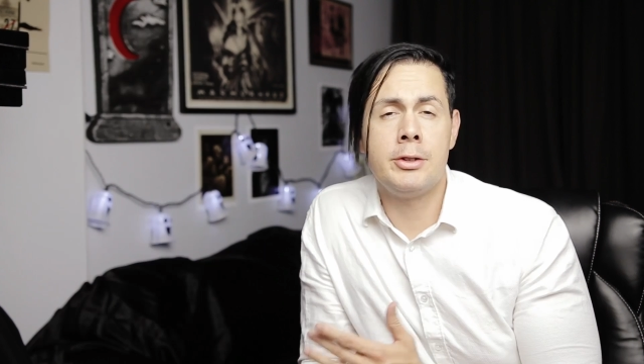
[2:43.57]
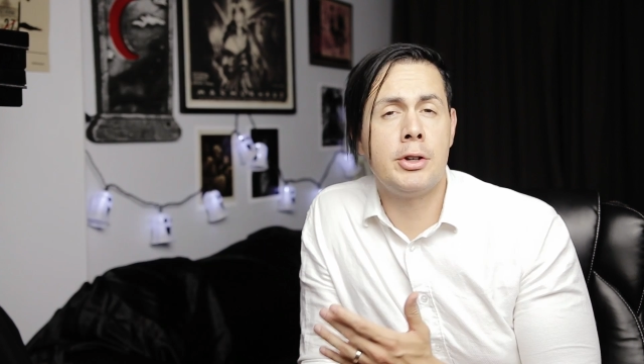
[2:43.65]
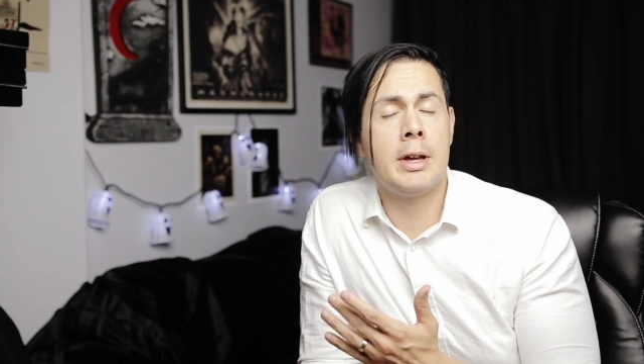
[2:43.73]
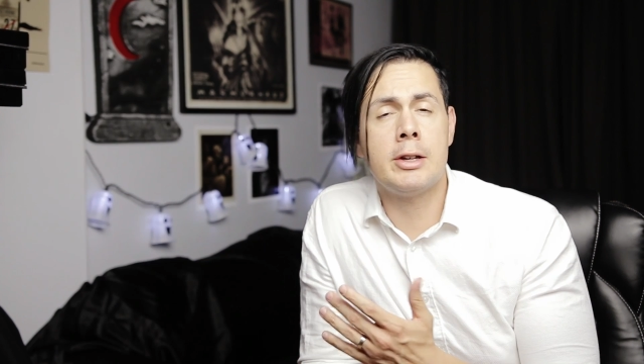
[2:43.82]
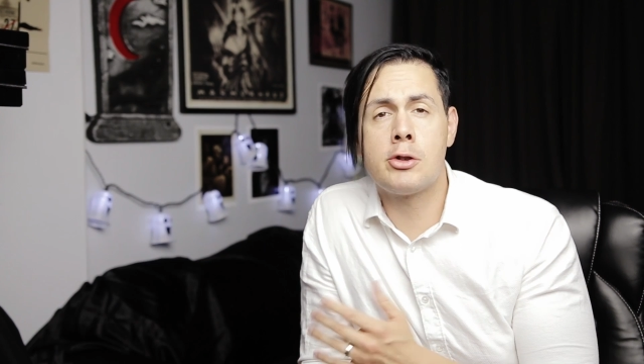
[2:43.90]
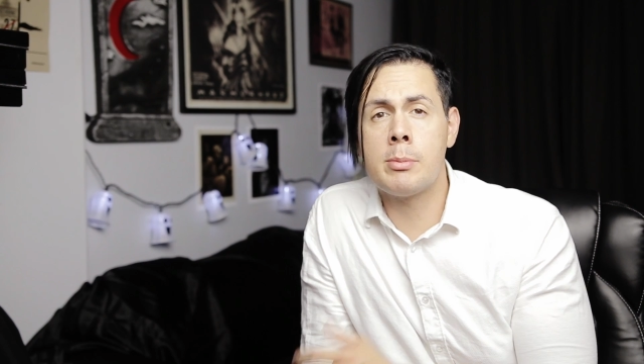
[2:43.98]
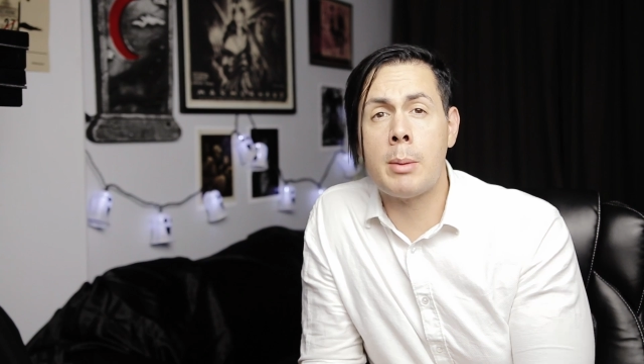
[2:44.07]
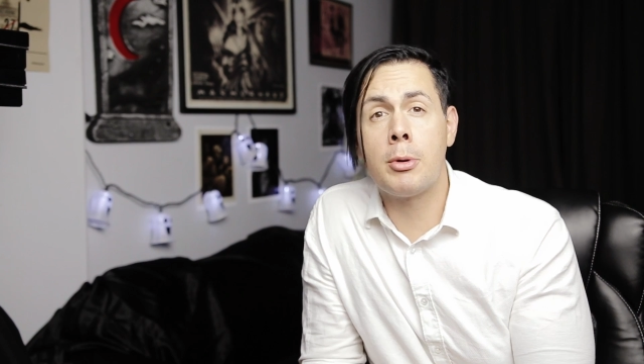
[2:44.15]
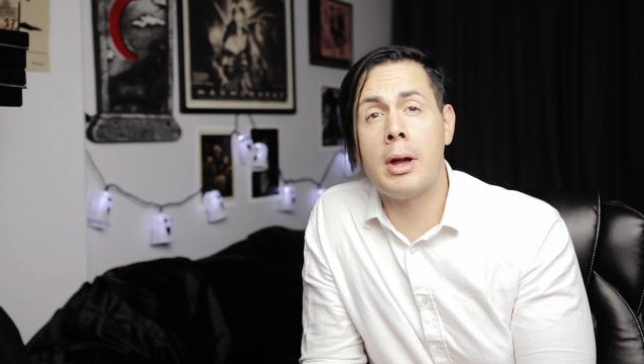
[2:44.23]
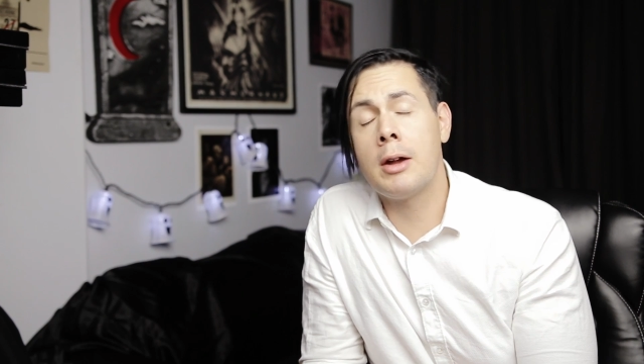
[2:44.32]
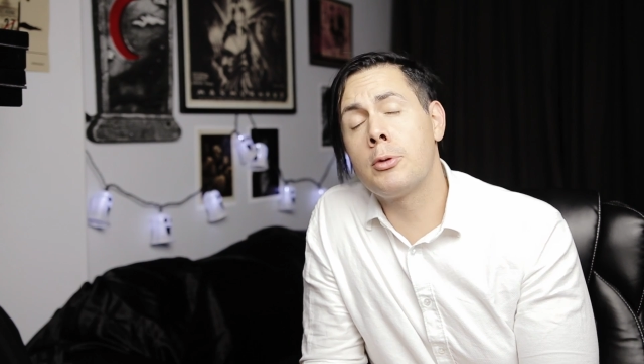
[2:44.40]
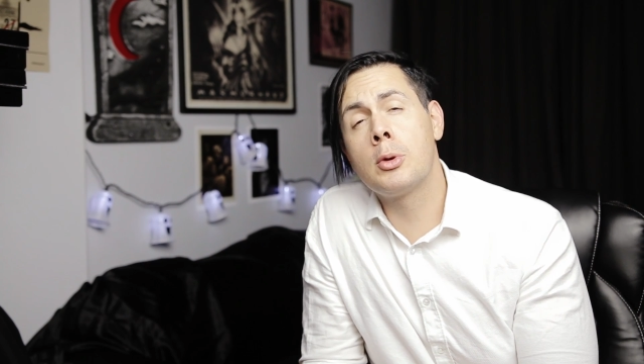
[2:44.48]
If you guys
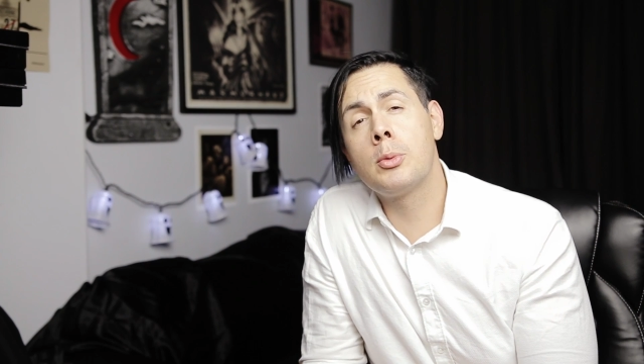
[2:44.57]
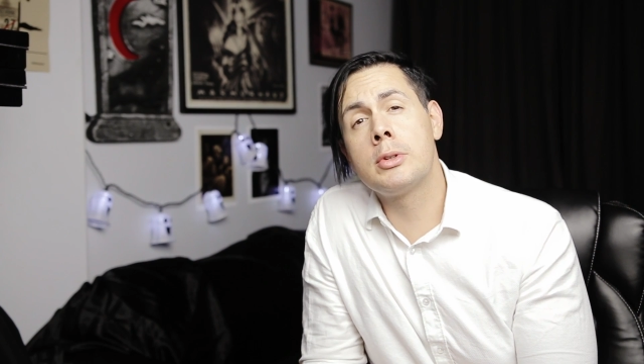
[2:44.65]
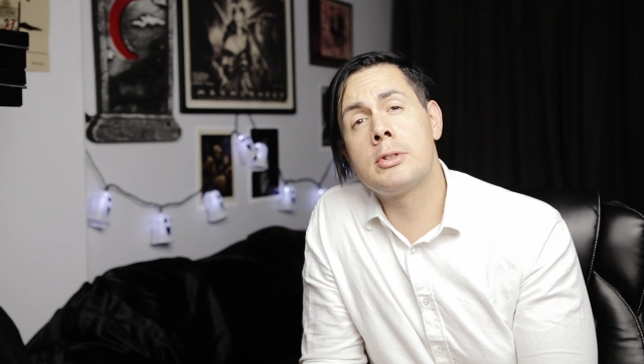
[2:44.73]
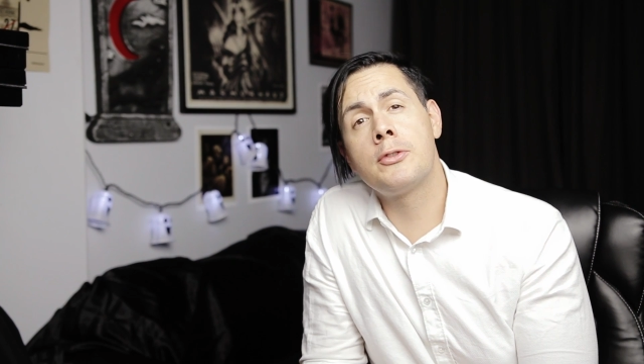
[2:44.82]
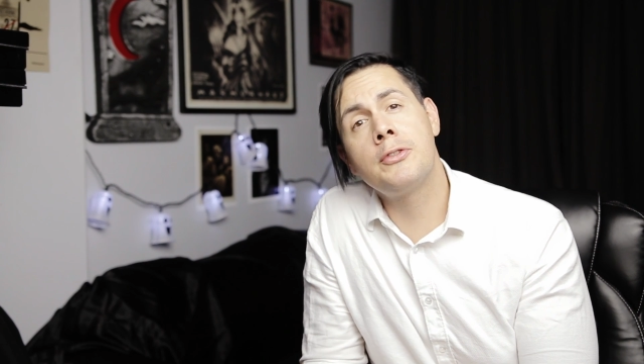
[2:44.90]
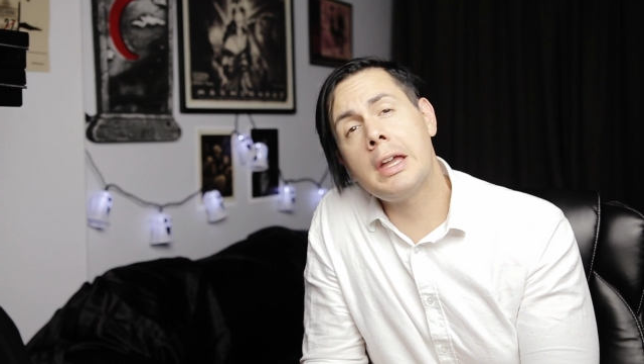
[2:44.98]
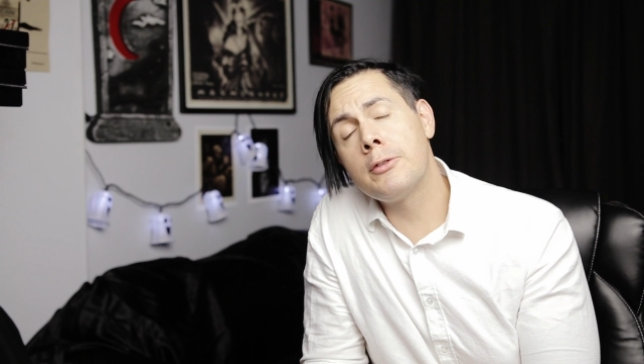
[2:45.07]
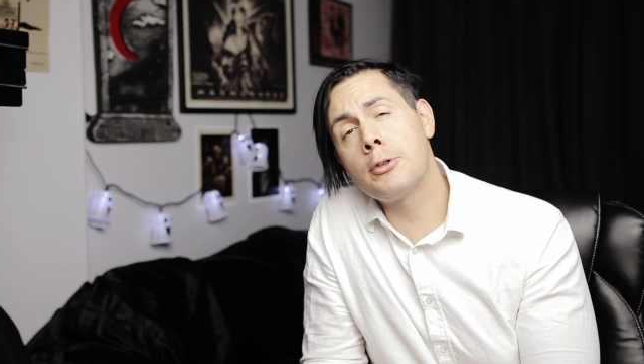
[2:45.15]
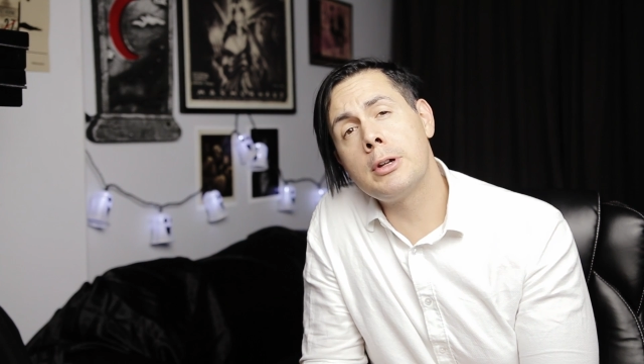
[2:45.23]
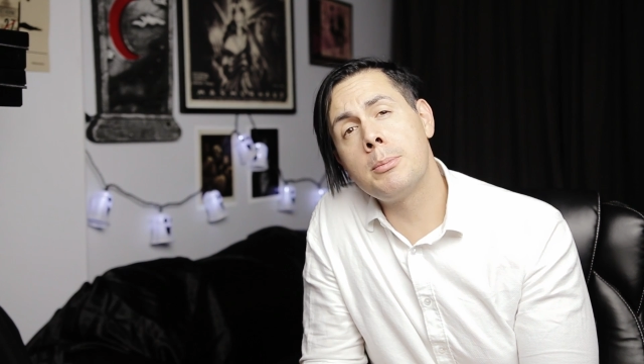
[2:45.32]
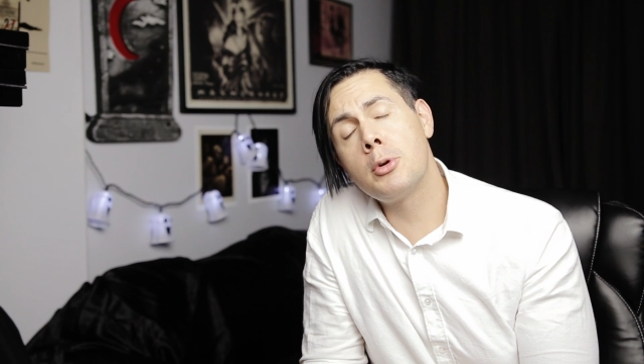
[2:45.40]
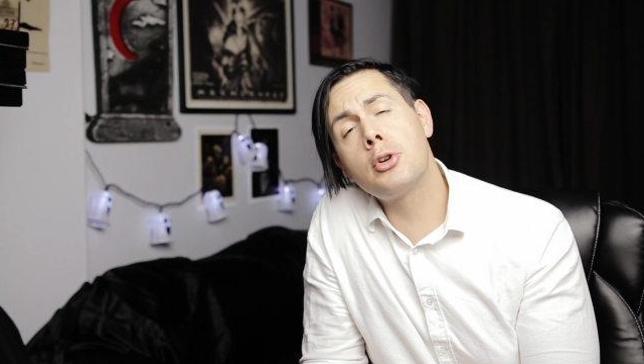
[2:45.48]
remember everyone's
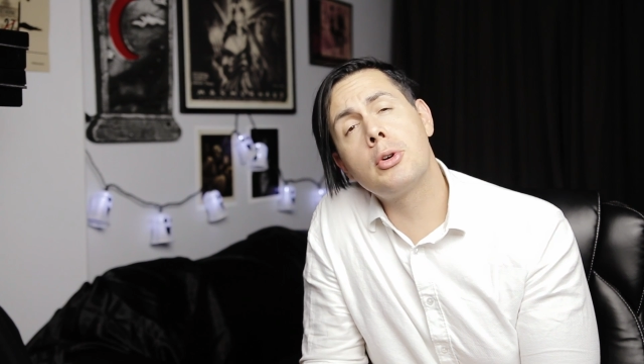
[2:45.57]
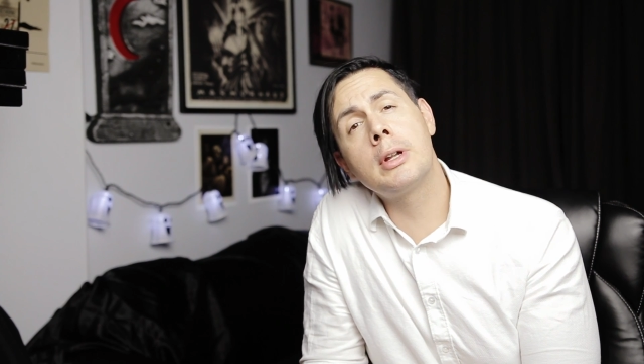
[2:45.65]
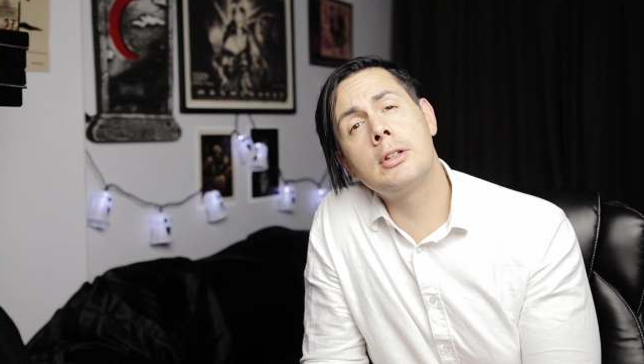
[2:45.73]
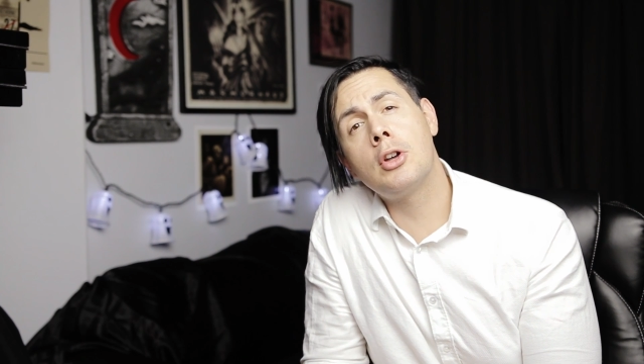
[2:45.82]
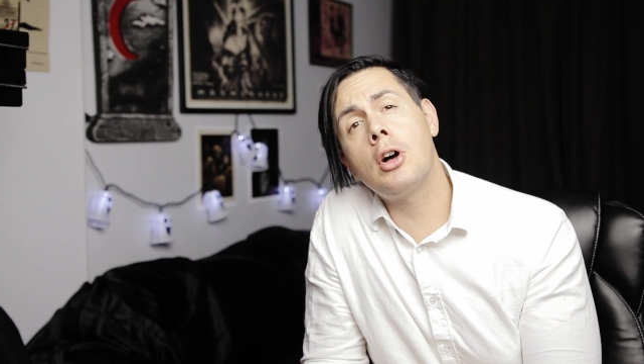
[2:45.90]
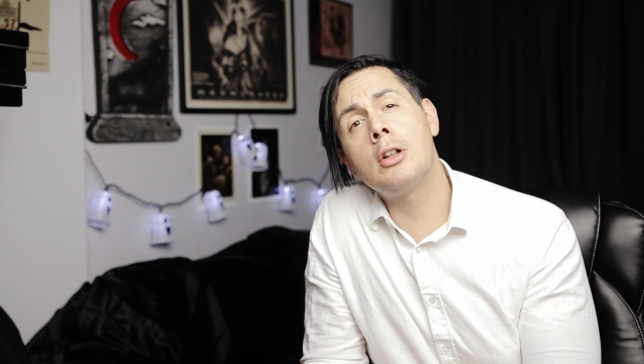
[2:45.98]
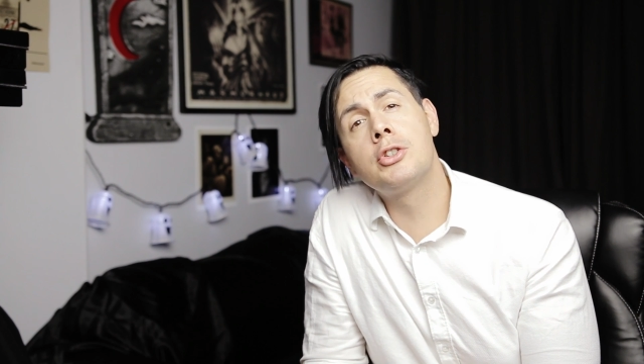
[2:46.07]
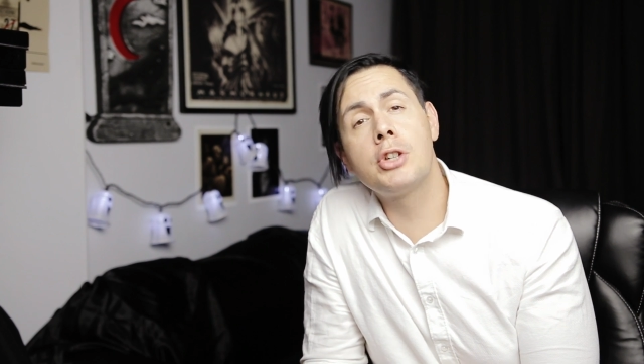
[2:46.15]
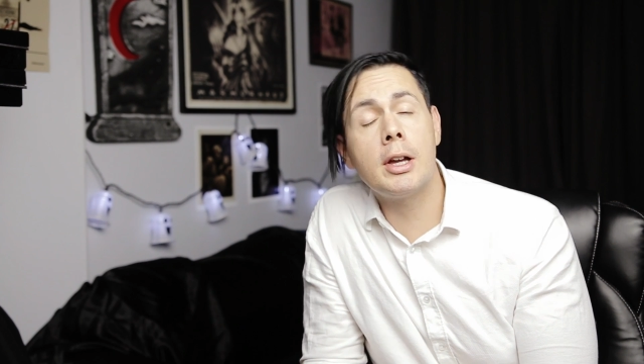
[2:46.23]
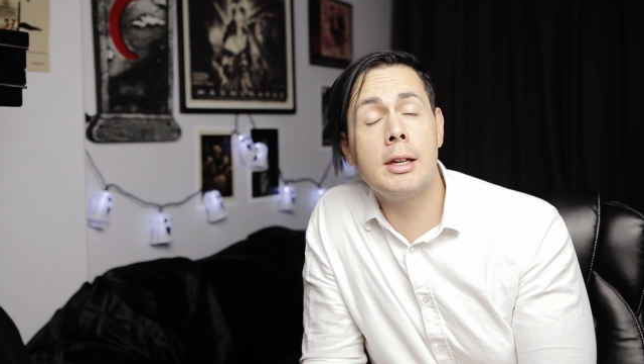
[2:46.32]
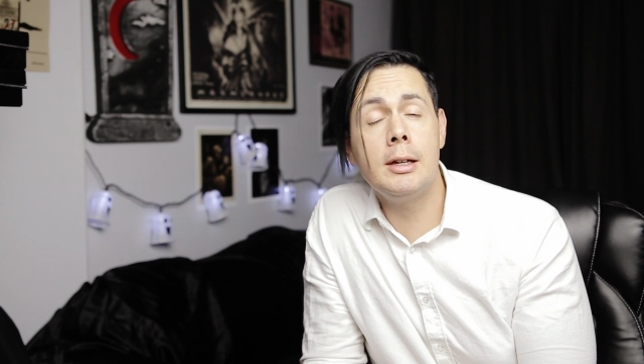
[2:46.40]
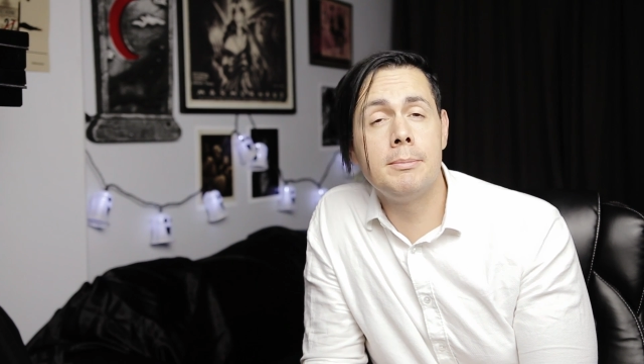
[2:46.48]
favorite murdering doll,
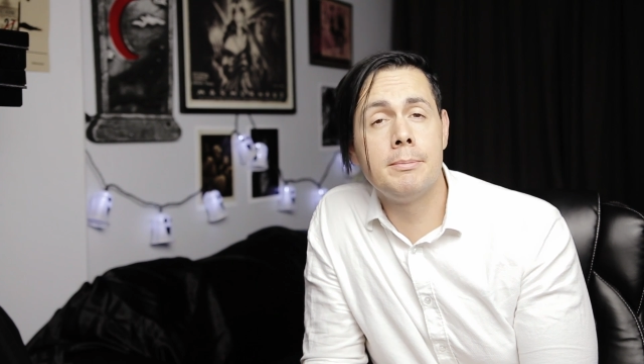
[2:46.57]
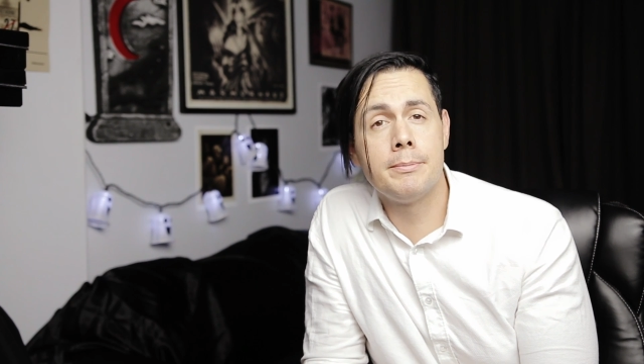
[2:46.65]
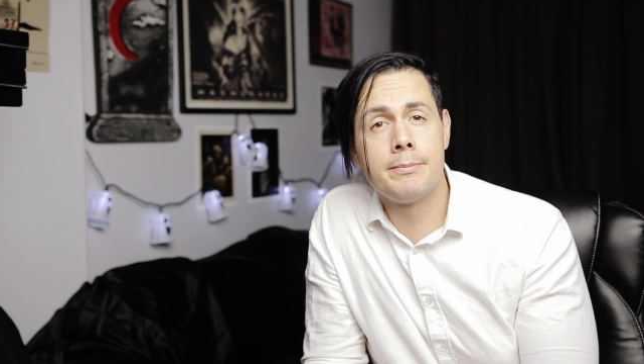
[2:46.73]
Chucky,